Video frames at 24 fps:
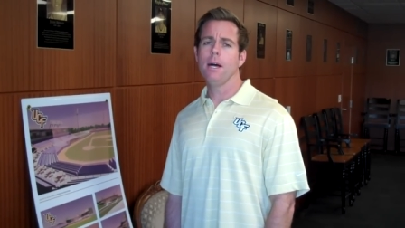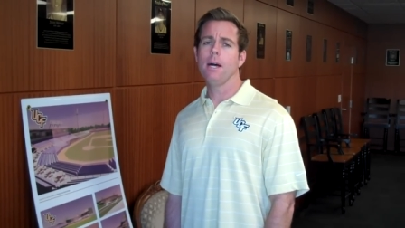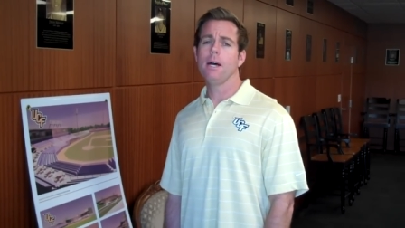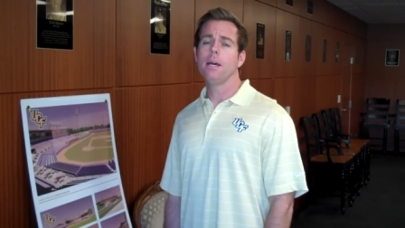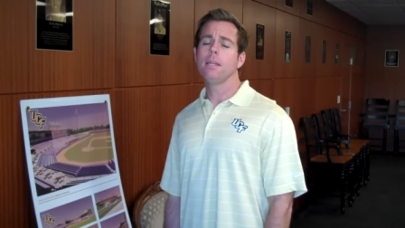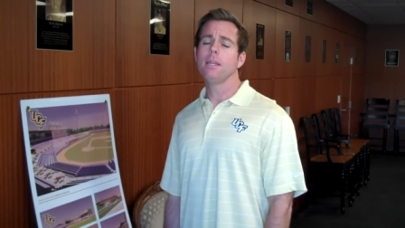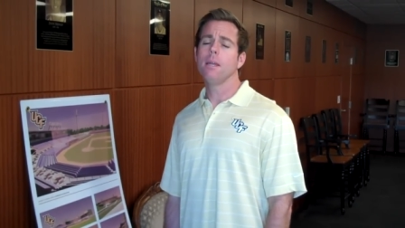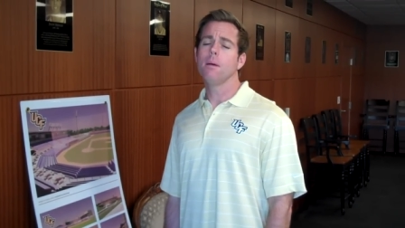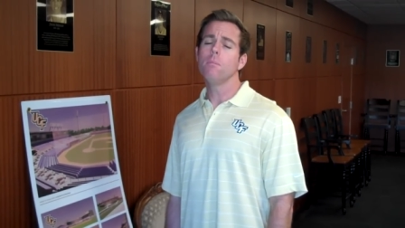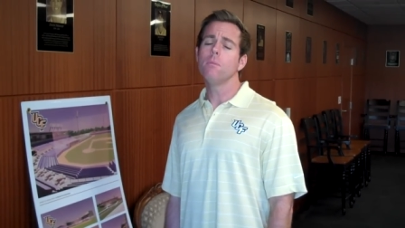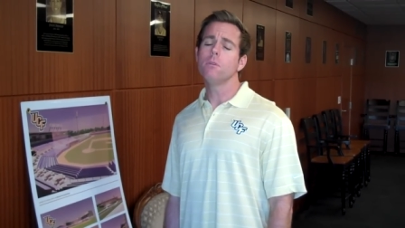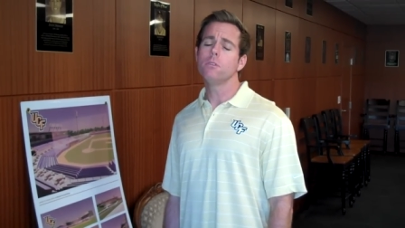
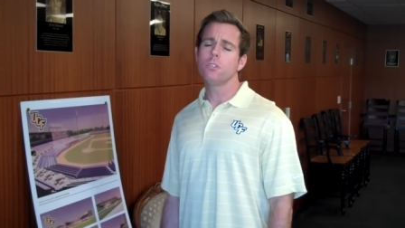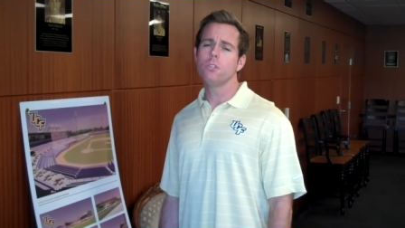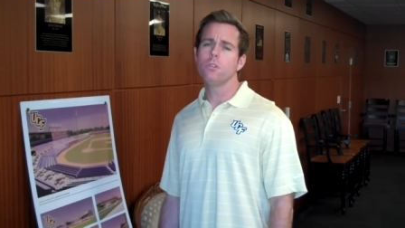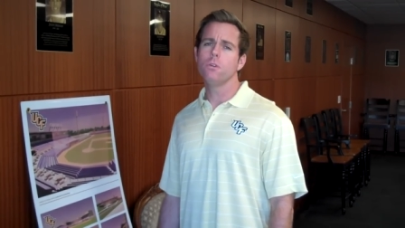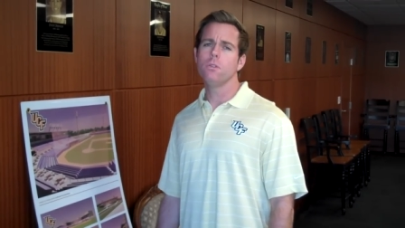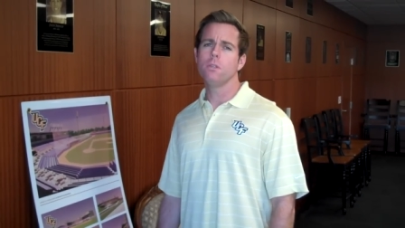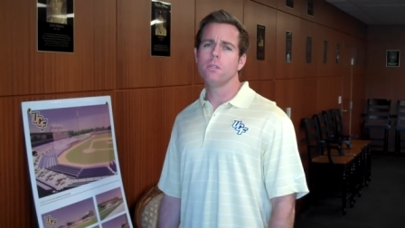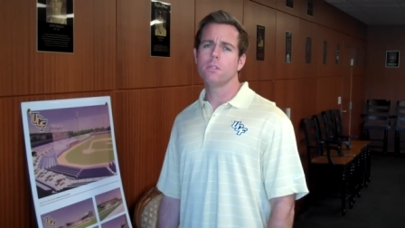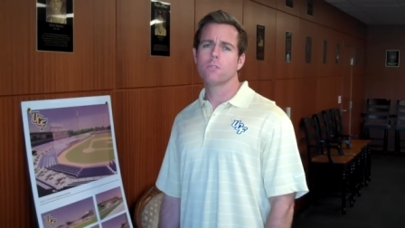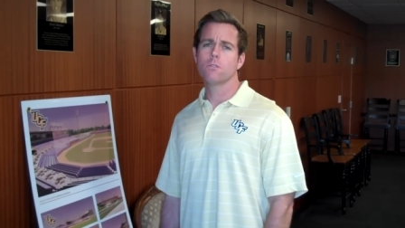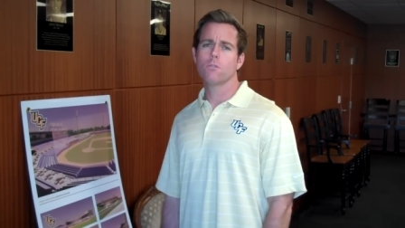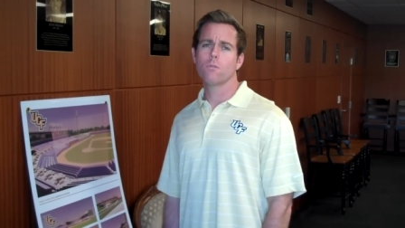And number
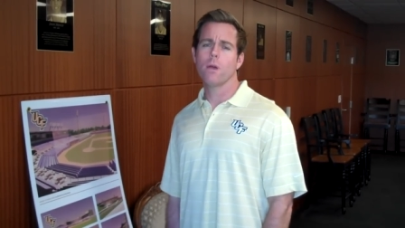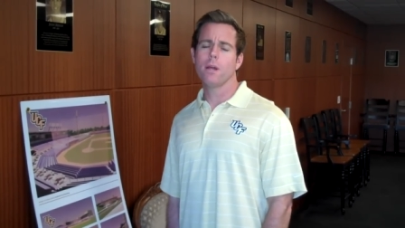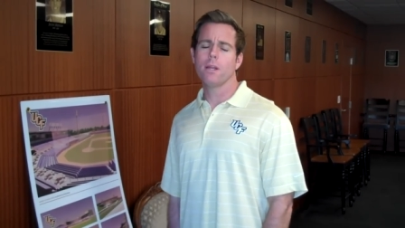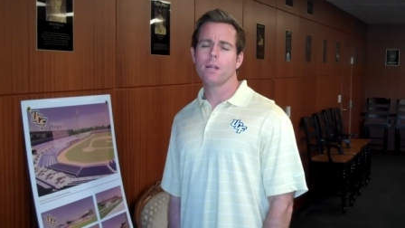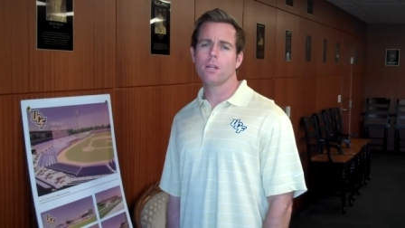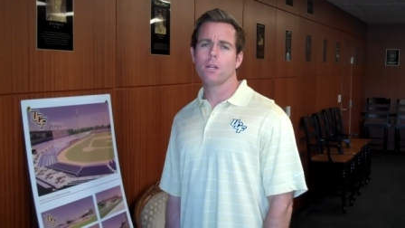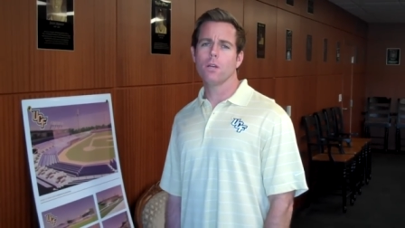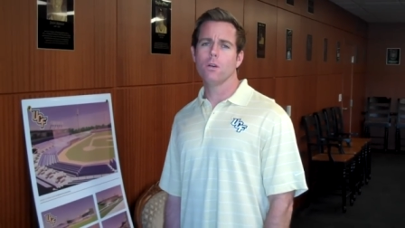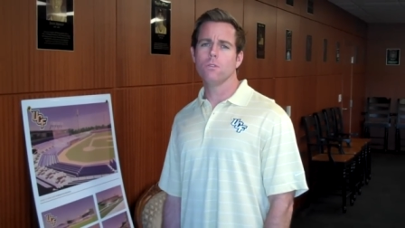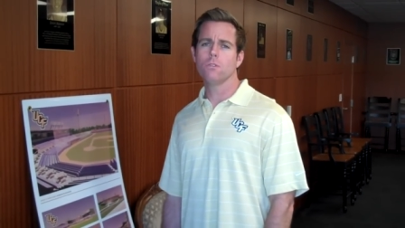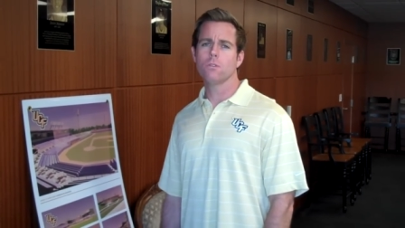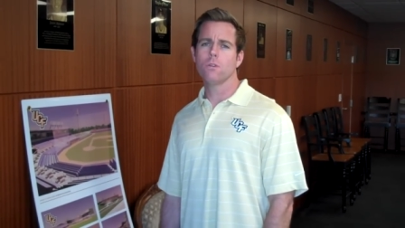two, this
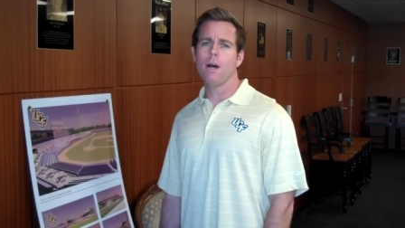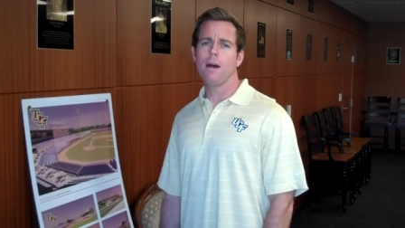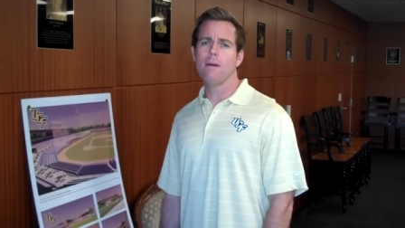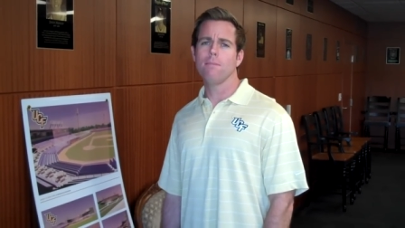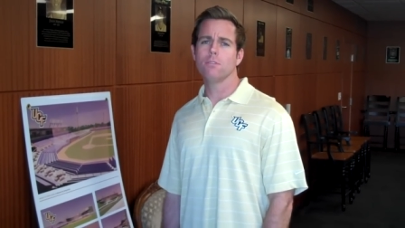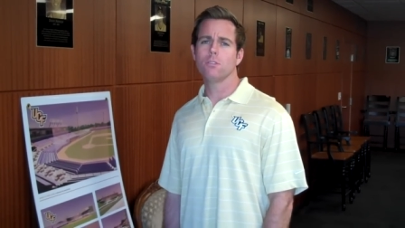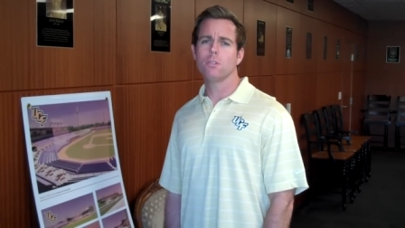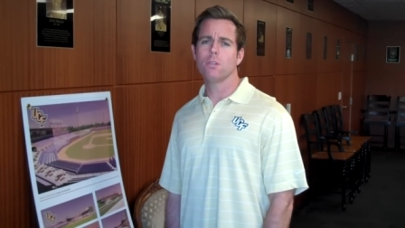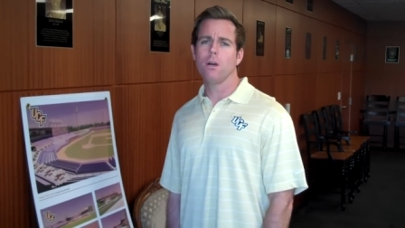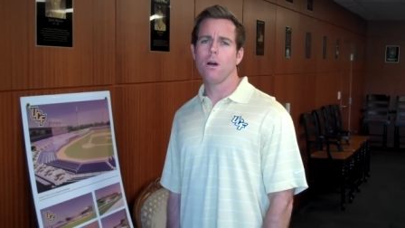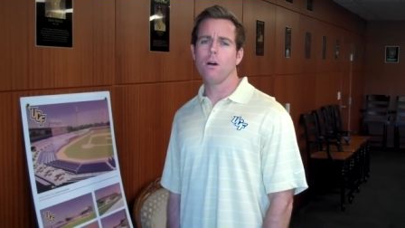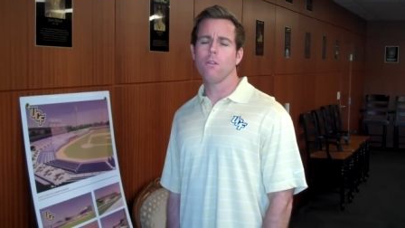credit goes to
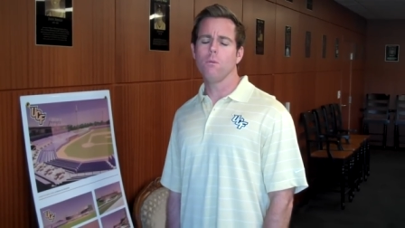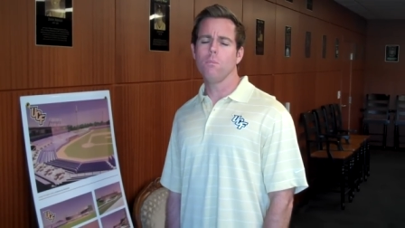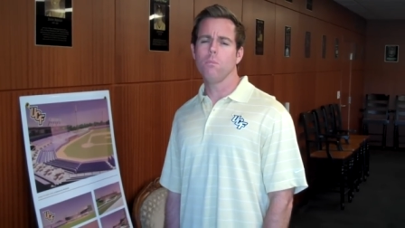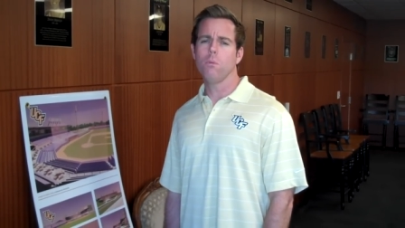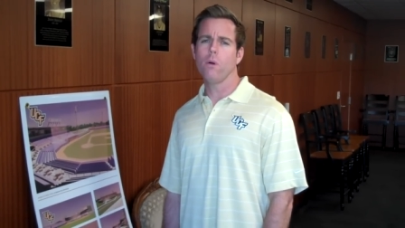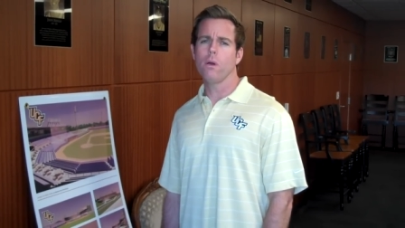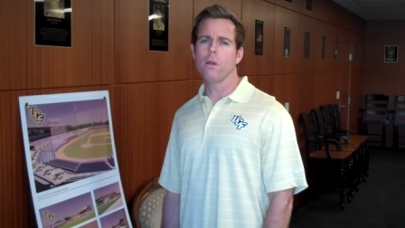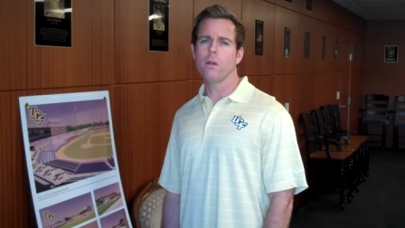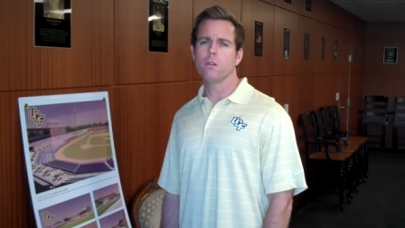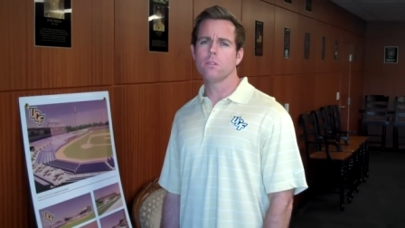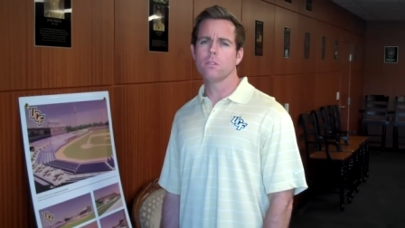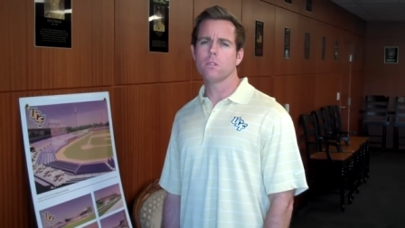obviously all the
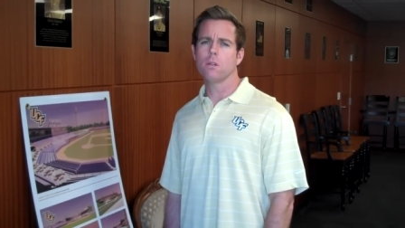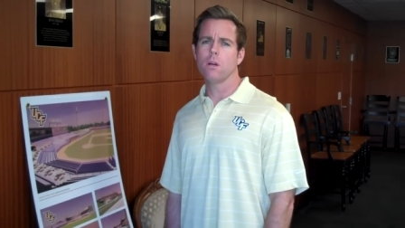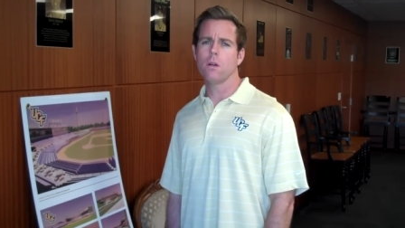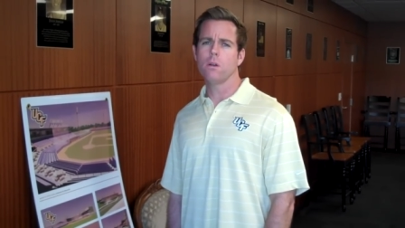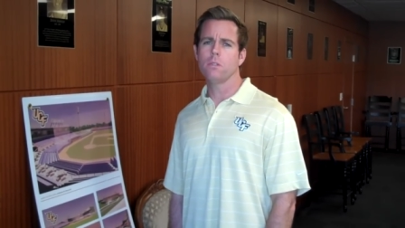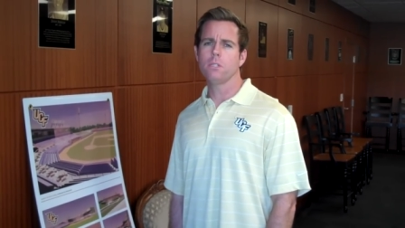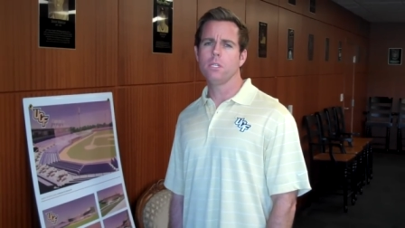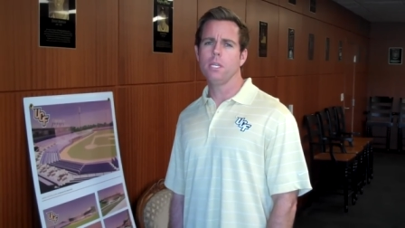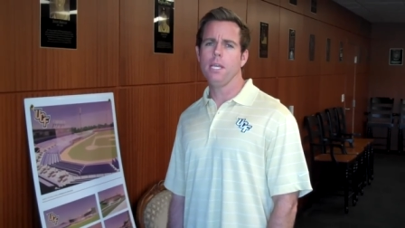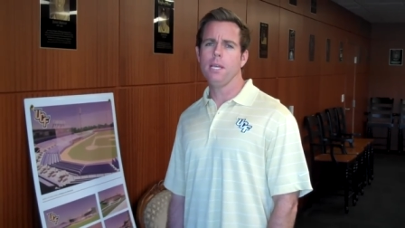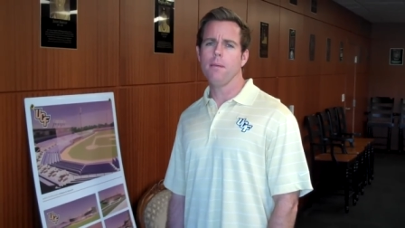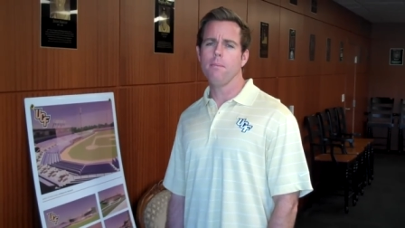players on our
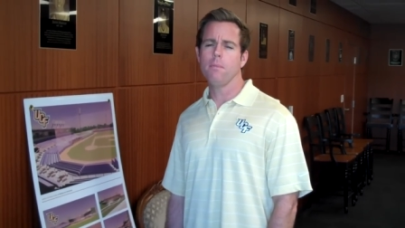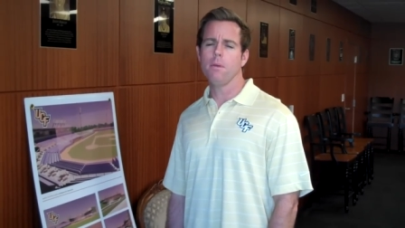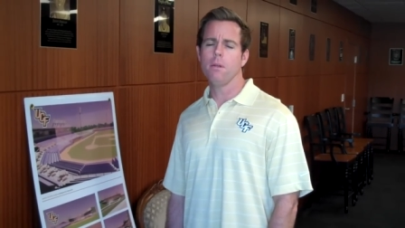team.